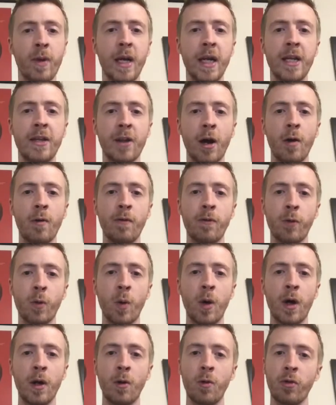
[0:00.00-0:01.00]
really done for
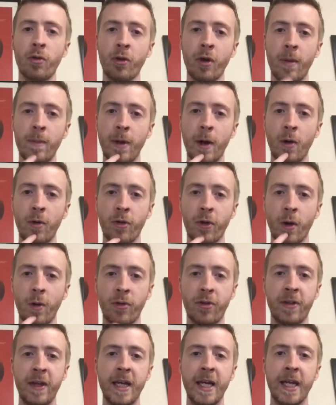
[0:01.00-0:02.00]
quite a long time. I
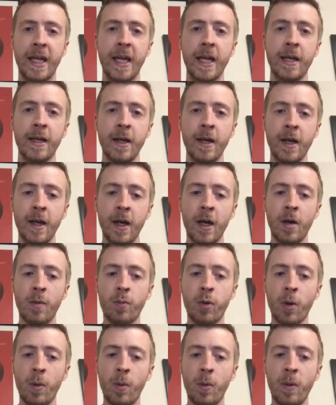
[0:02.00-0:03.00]
was thinking
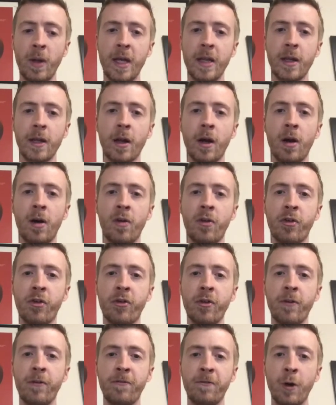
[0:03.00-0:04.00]
probably the
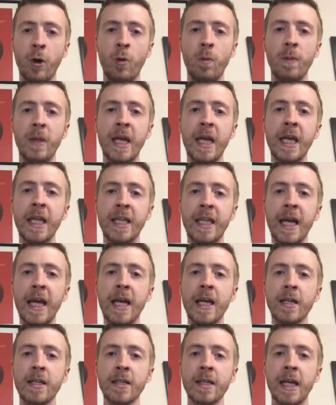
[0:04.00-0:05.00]
last film that he
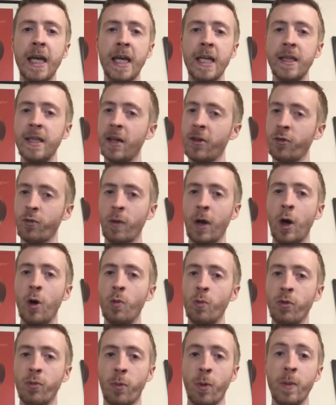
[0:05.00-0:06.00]
did in this realm
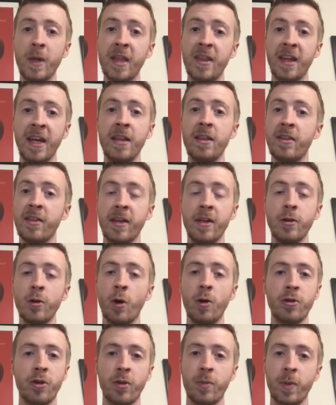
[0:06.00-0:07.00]
was probably Tintin,
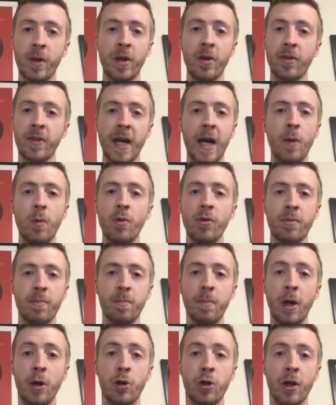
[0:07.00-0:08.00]
not just because that was
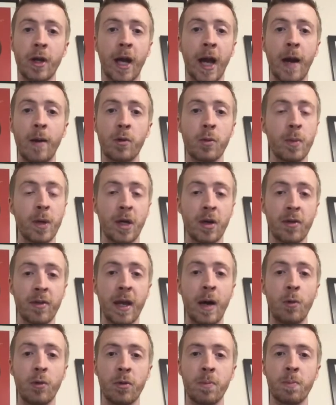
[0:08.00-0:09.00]
motion capture, because
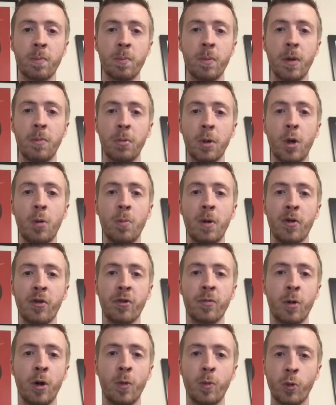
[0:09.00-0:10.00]
that was a
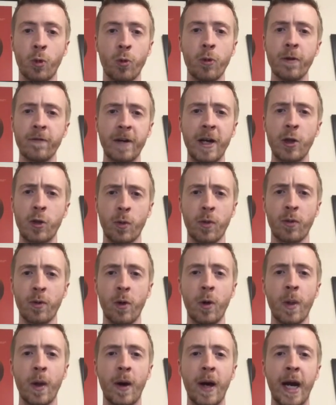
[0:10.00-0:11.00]
blockbuster popcorn adventure as well,
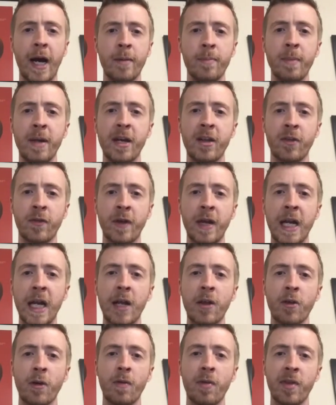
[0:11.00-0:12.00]
although I had mixed
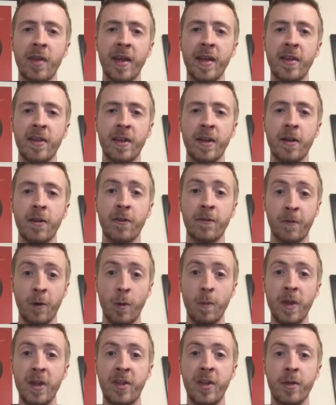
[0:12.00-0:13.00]
feelings on Tintin as a
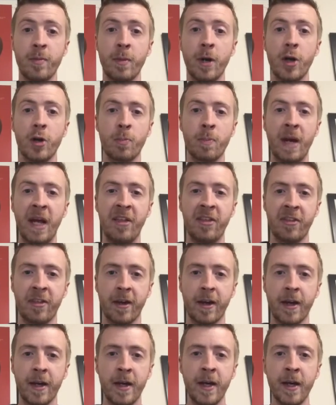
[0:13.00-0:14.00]
film. This is much
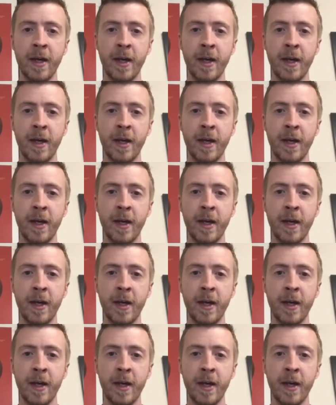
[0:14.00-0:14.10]
better.